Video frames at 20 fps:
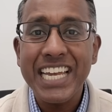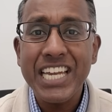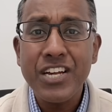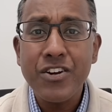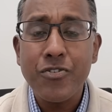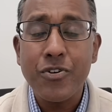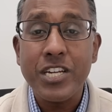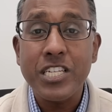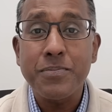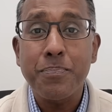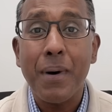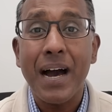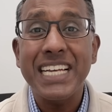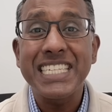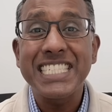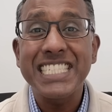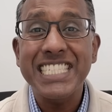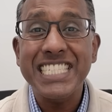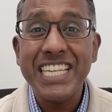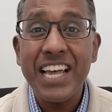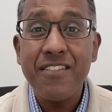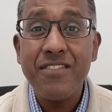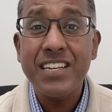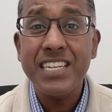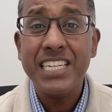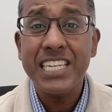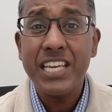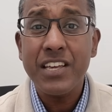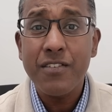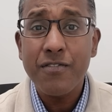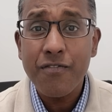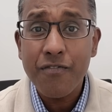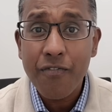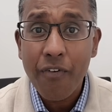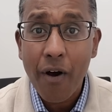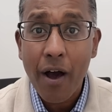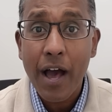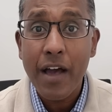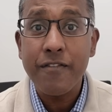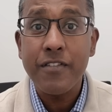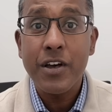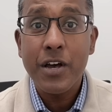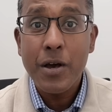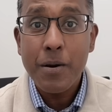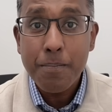increased by 75%